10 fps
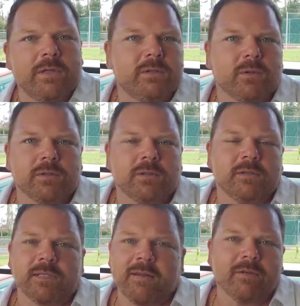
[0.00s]

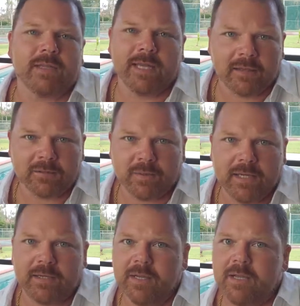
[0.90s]
resources, and everything else,
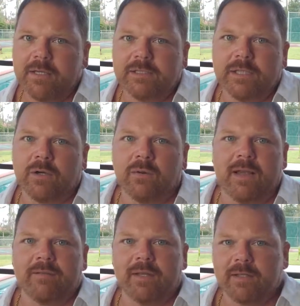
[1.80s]
right? Because you don't
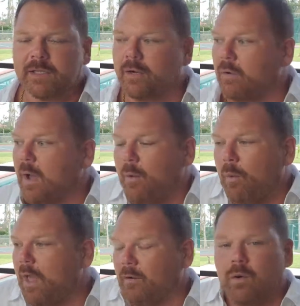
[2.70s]
have to,
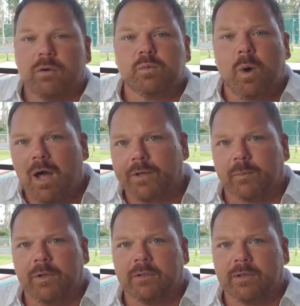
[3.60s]
and of course, while
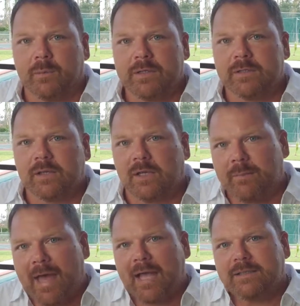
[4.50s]
you're building your business on
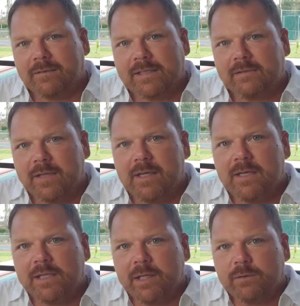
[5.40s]
the backs of these,
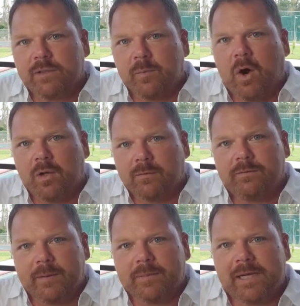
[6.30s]
smaller
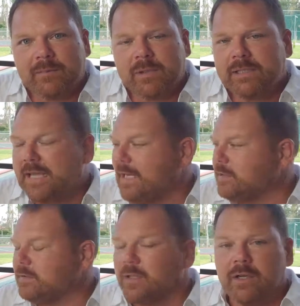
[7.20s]
flip type
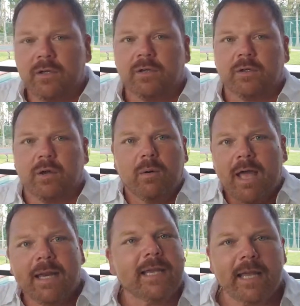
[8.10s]
transactions, go
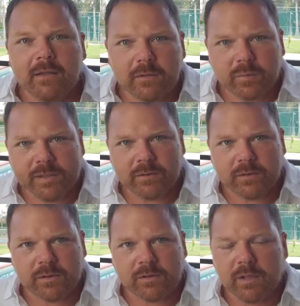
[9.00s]
ahead and get those
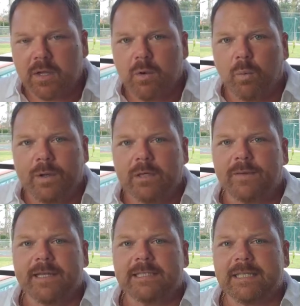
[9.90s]
resources. When do you
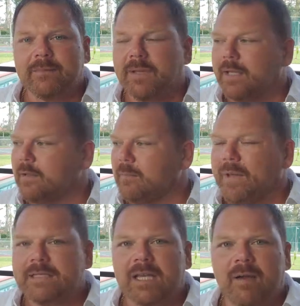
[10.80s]
think it's going to be the
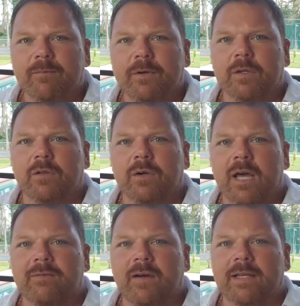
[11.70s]
best time for you to learn
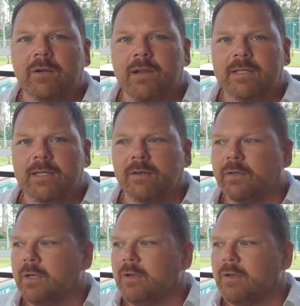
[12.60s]
how to find a great deal?